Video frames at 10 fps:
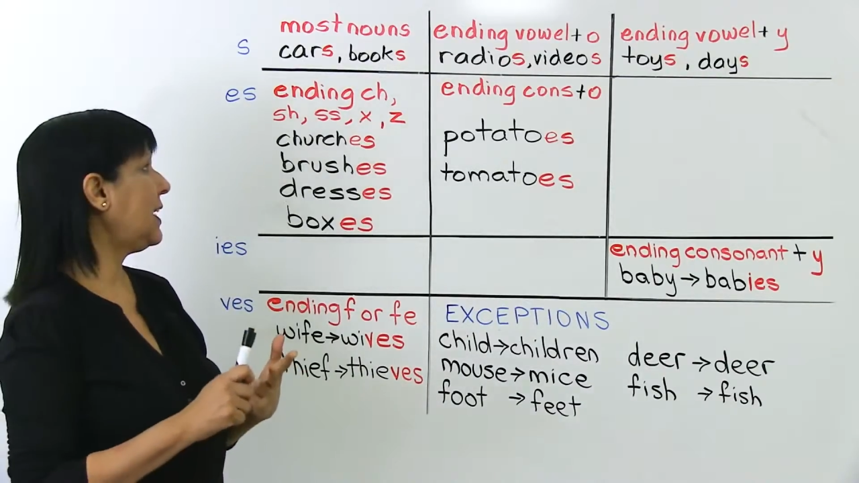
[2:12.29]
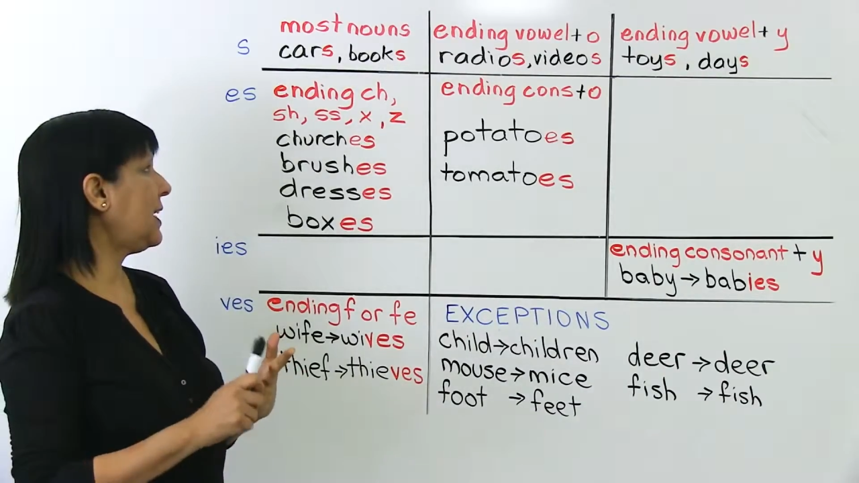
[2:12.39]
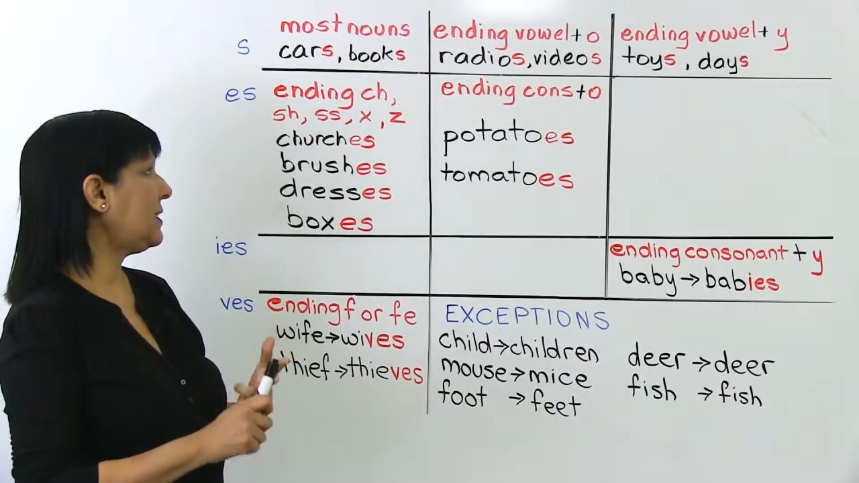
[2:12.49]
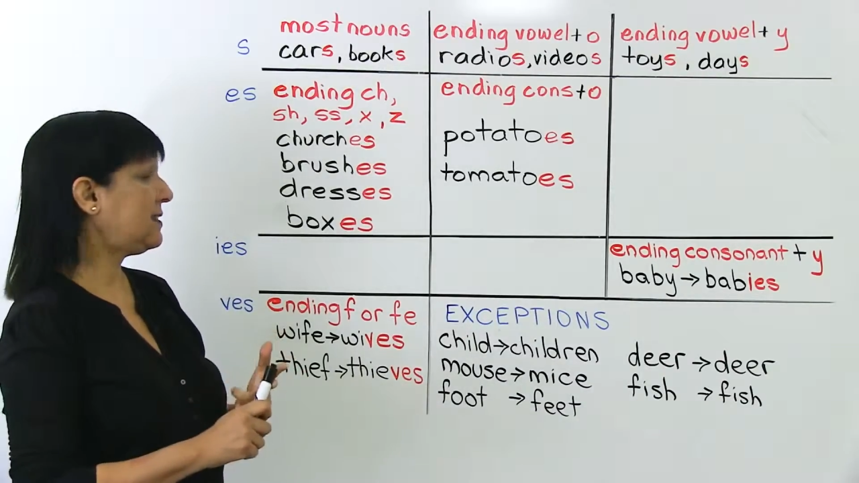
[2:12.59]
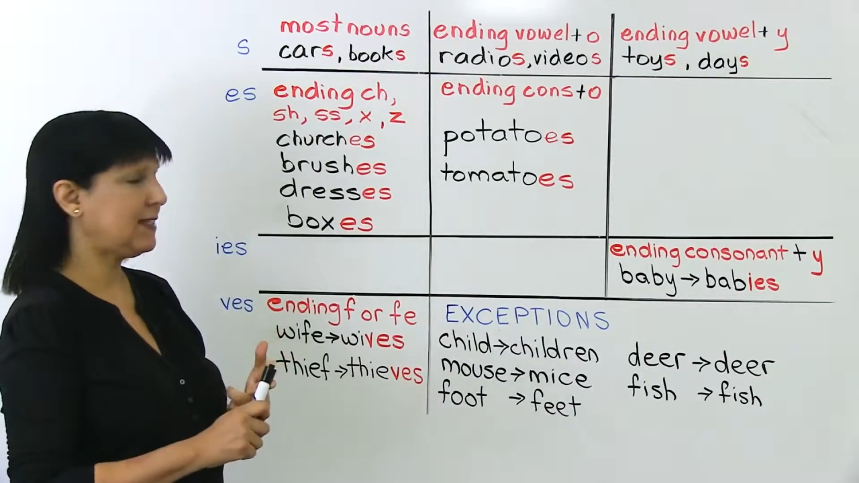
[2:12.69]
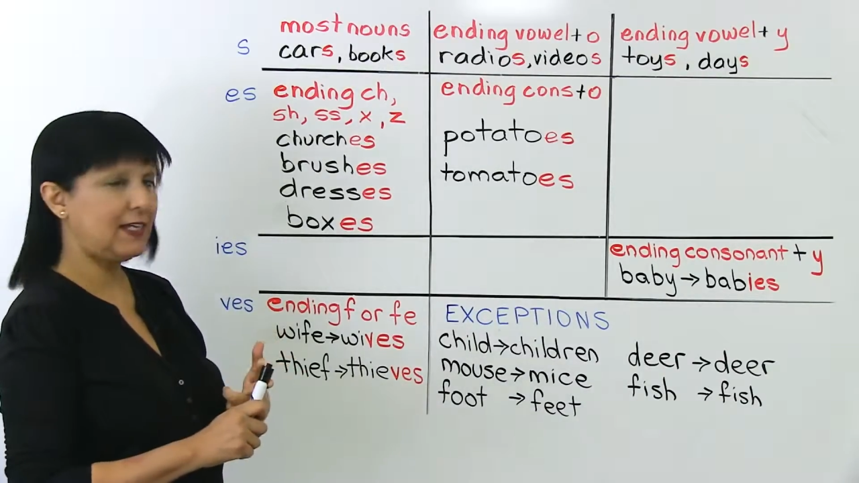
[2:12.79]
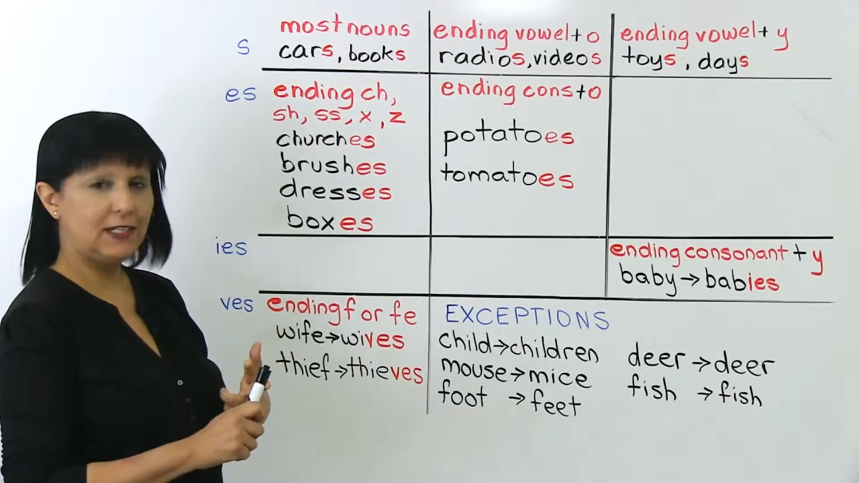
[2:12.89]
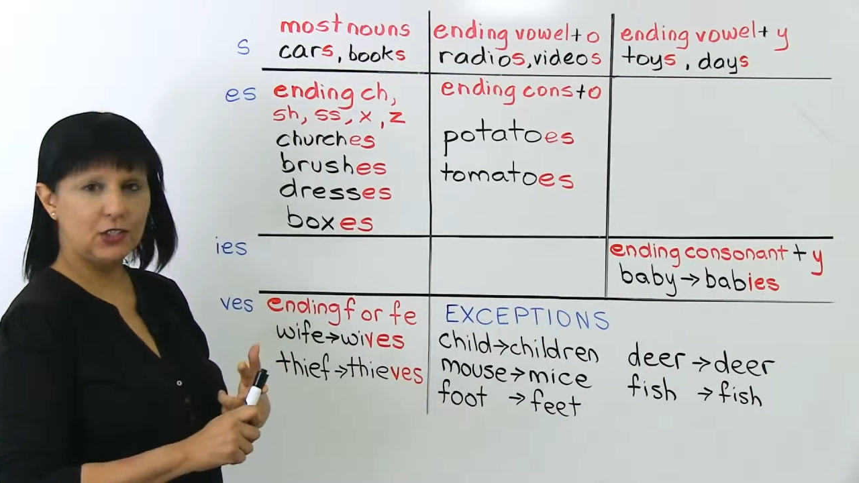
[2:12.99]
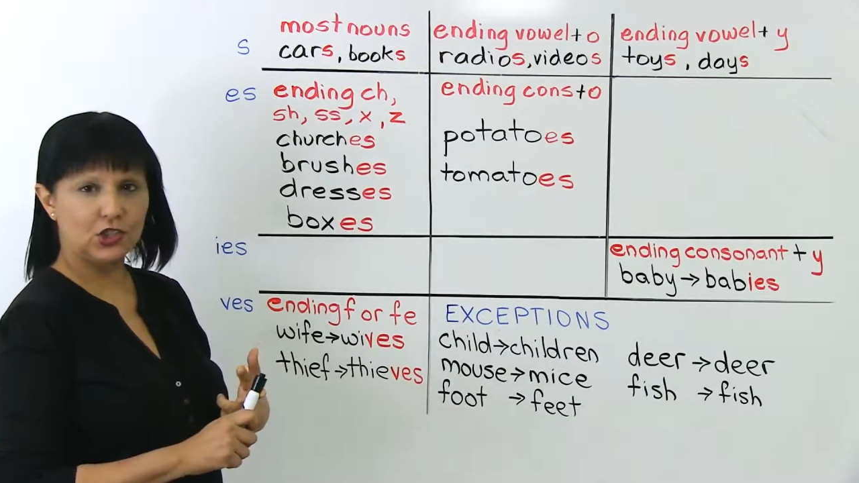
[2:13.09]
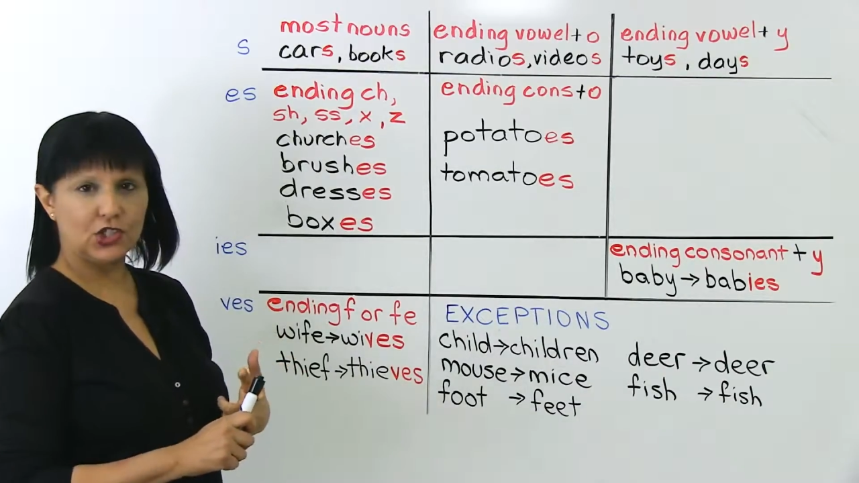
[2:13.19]

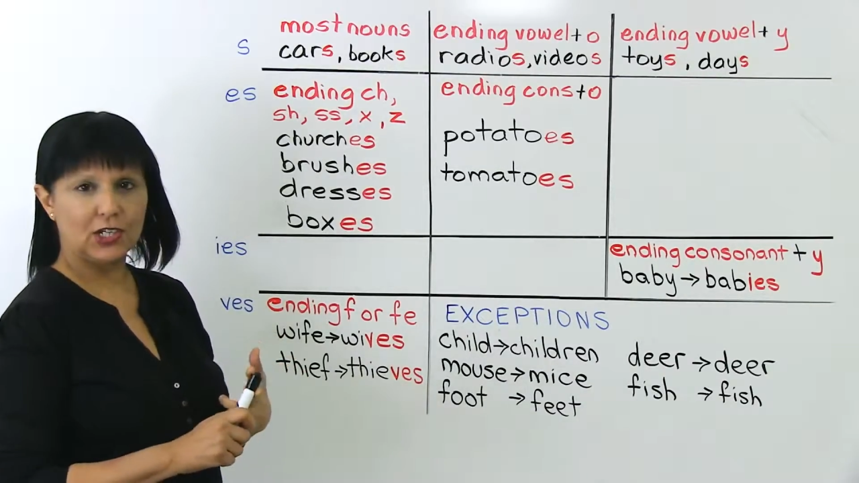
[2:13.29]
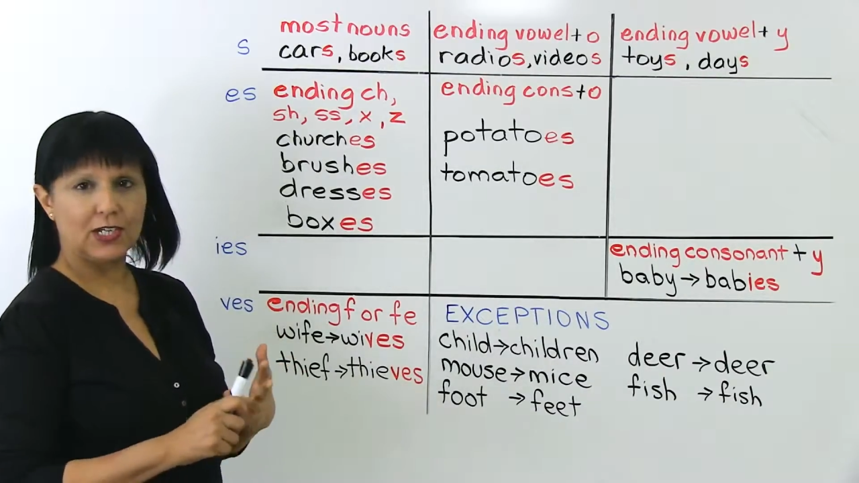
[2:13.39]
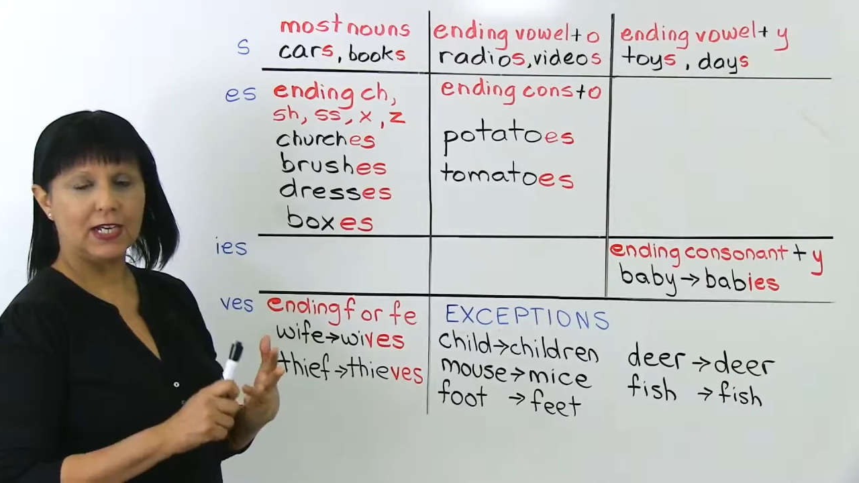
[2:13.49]
SH,